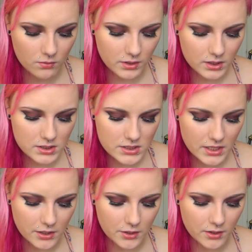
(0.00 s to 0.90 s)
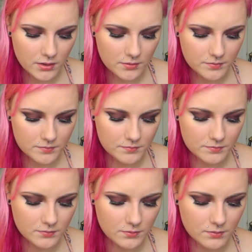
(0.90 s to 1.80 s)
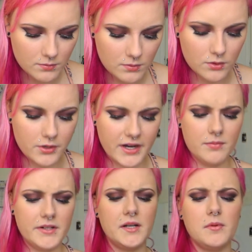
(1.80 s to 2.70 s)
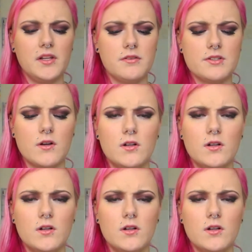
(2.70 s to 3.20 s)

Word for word: We're going to take cranberry, I believe it's